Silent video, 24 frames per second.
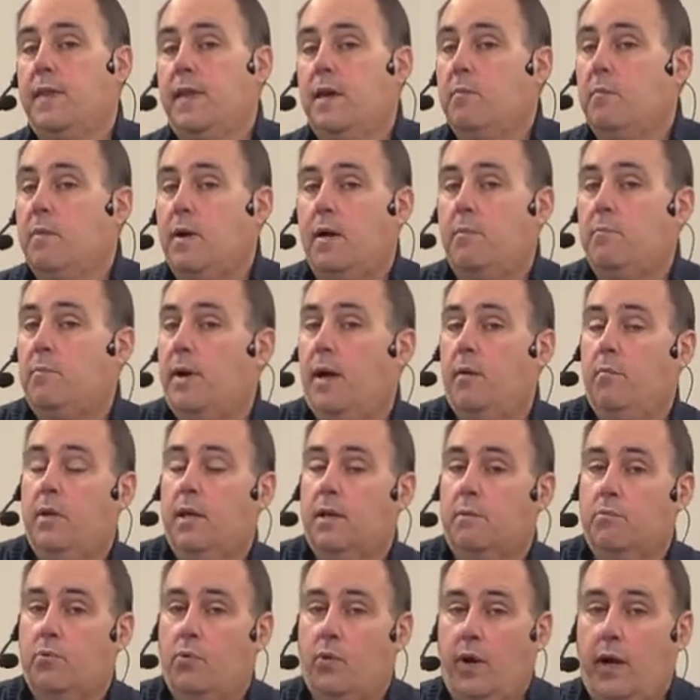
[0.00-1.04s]
them on
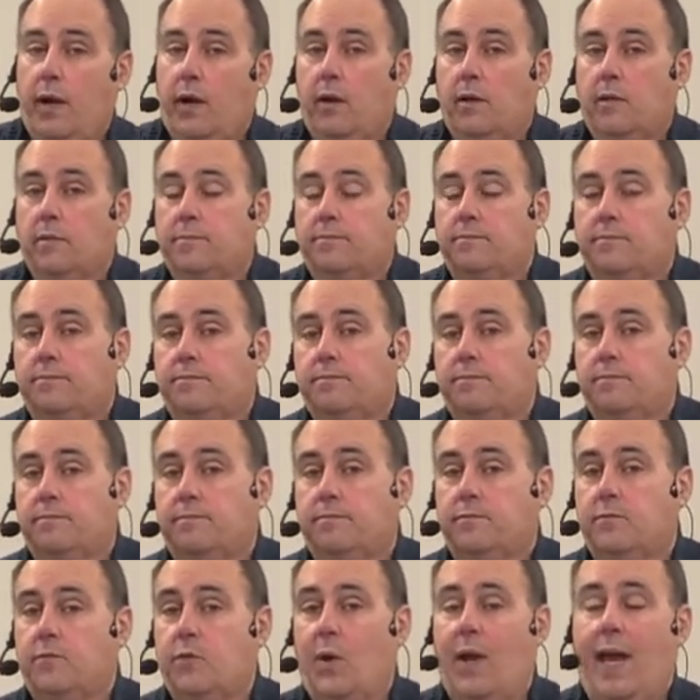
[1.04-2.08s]
public prayer,
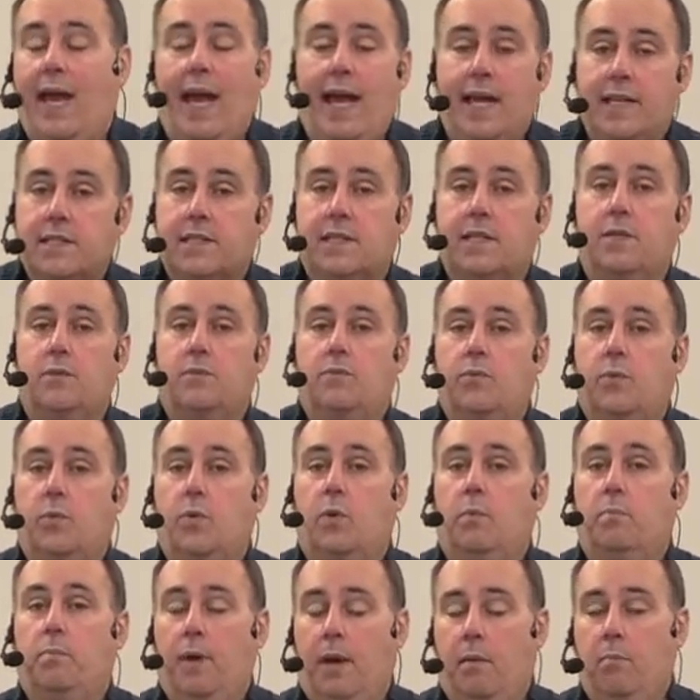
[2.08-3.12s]
for asking
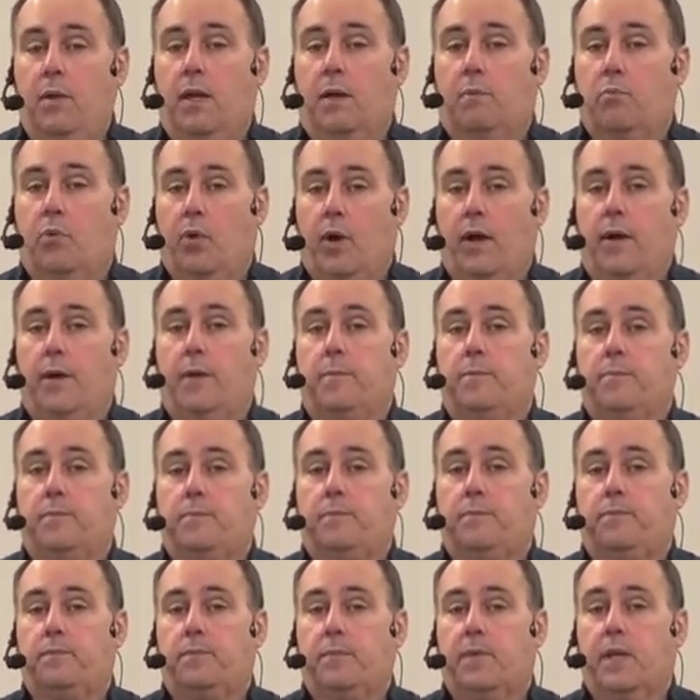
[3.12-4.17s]
for public prayer.
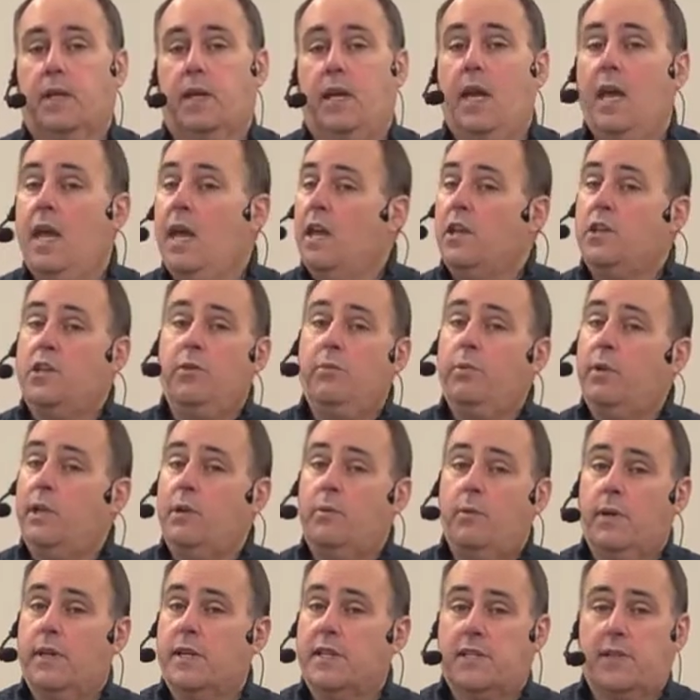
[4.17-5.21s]
You really
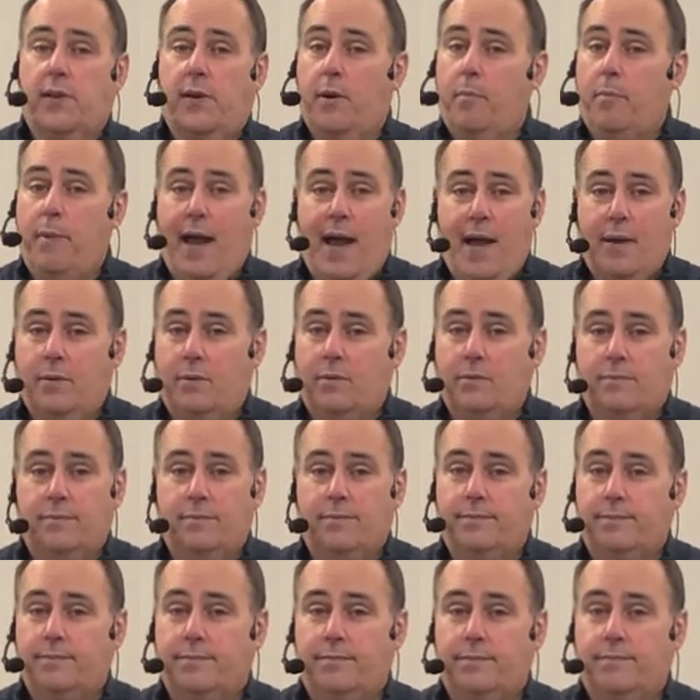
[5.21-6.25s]
want to start a battle?
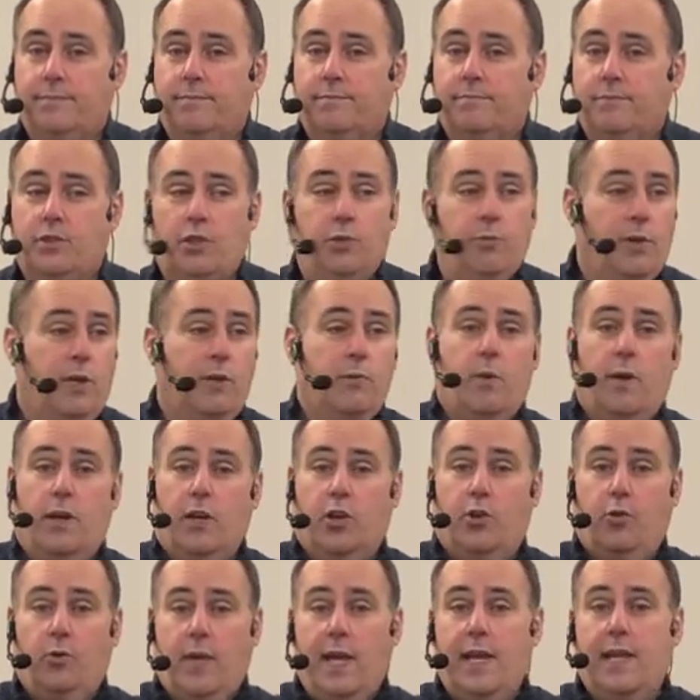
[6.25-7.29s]
You really want
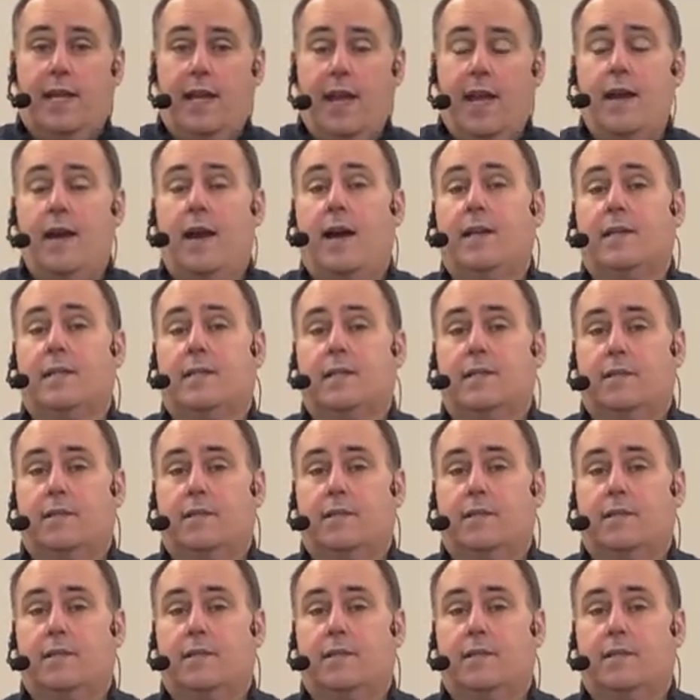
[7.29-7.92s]
to create chaos?